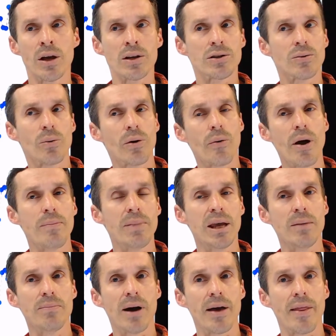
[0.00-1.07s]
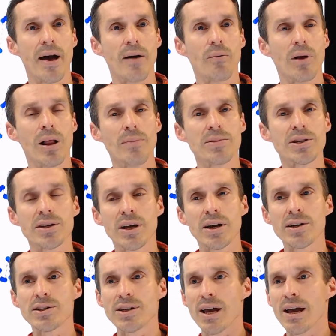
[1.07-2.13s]
So what do I mean by that? Well, I'm just
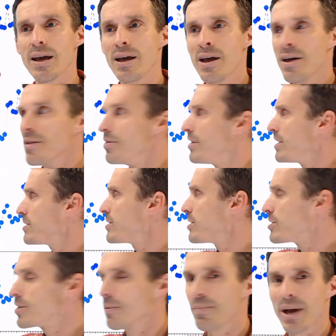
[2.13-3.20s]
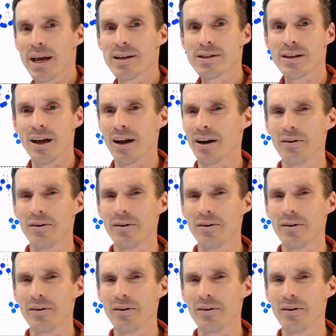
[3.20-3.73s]
gonna say, this is the baseline.